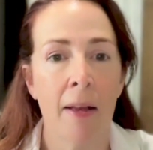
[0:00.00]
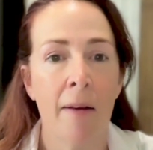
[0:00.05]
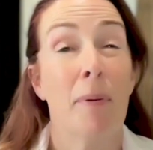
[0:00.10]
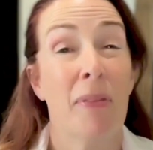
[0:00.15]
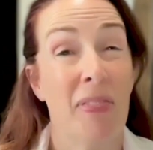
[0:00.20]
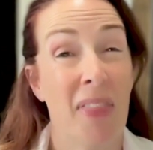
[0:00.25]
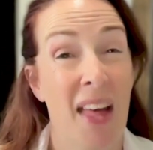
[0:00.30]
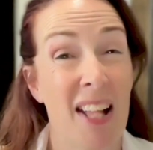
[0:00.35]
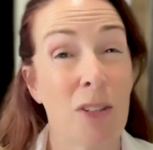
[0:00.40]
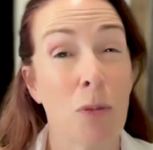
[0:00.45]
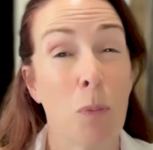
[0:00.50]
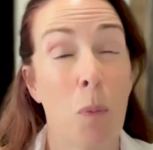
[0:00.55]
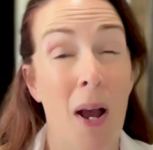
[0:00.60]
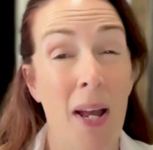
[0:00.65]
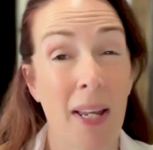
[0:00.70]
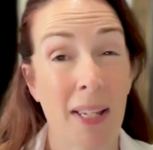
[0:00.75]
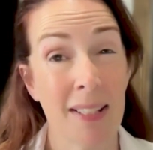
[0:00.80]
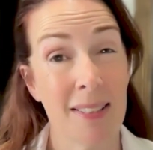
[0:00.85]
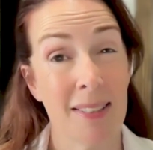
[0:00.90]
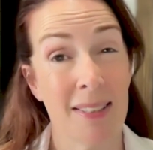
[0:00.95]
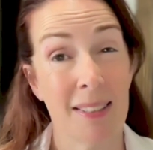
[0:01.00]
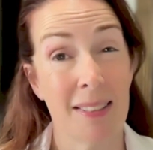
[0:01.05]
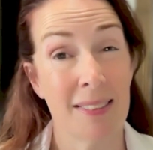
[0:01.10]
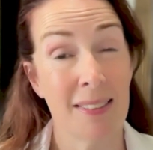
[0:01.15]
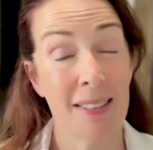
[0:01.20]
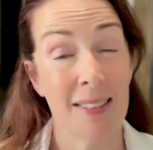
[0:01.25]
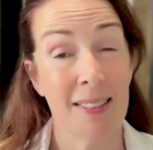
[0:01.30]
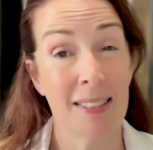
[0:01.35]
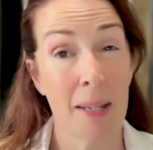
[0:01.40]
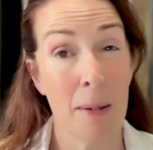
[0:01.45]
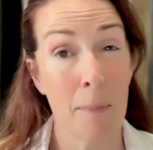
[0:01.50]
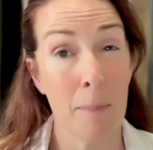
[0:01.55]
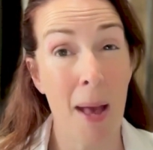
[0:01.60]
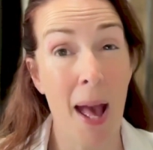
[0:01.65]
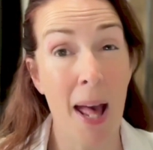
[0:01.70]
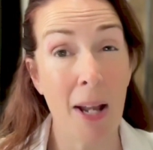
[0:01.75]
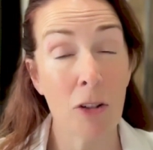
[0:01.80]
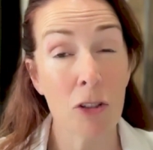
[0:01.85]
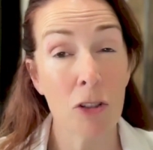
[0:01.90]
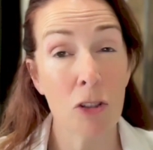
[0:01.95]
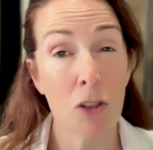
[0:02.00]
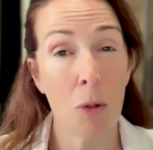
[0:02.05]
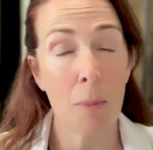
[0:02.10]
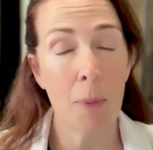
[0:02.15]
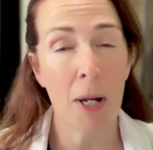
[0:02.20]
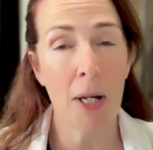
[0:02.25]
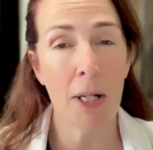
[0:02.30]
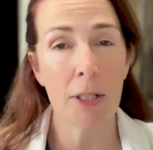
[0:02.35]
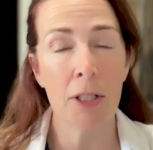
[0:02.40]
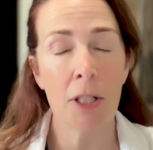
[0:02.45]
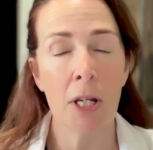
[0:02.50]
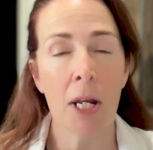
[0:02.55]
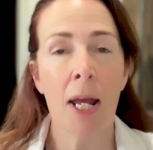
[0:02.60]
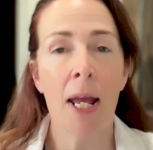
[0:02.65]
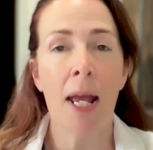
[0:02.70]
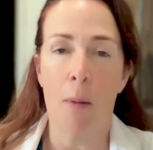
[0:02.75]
But that's why consistency matters so much.